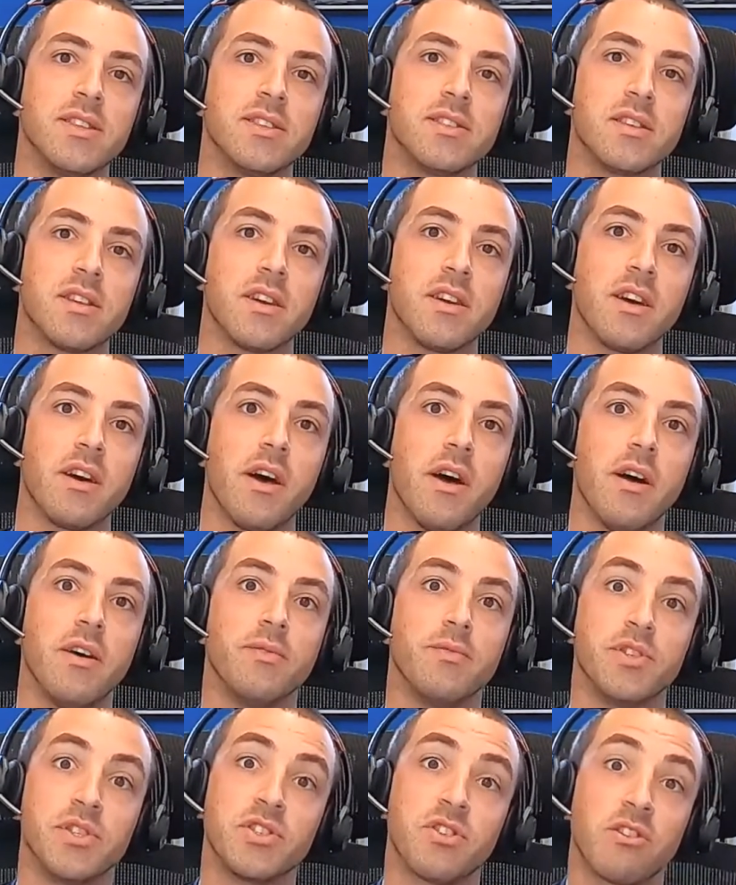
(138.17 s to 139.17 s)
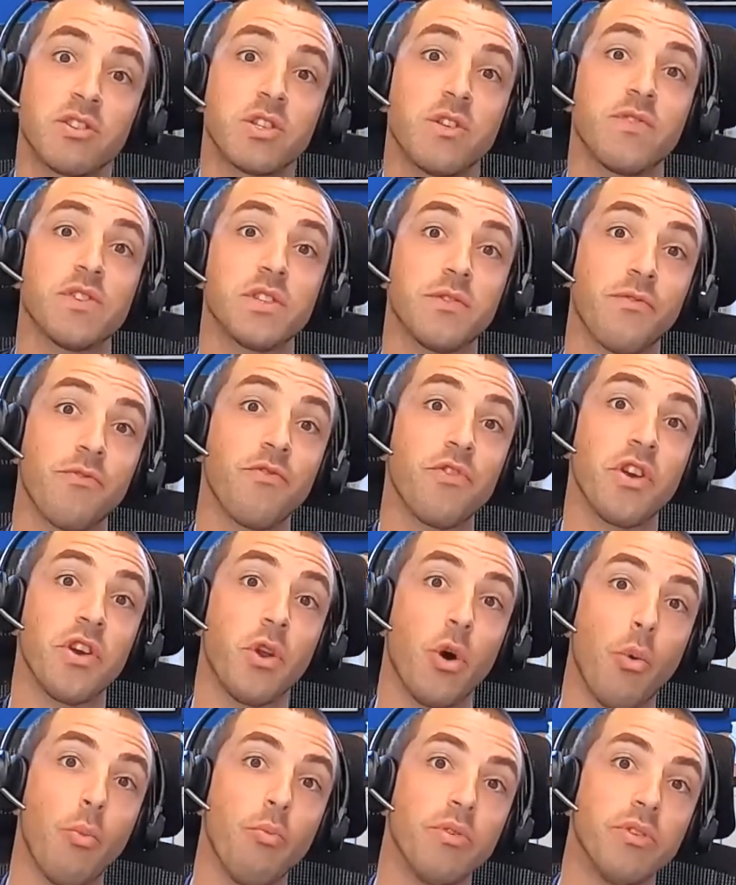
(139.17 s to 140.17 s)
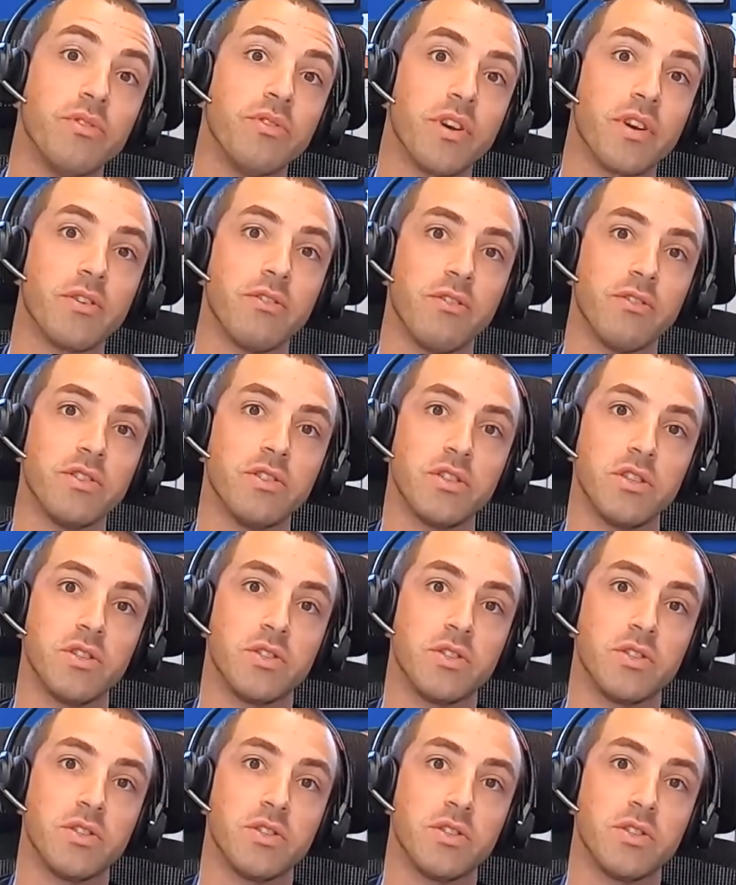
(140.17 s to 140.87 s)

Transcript: starts off as a free and open technology.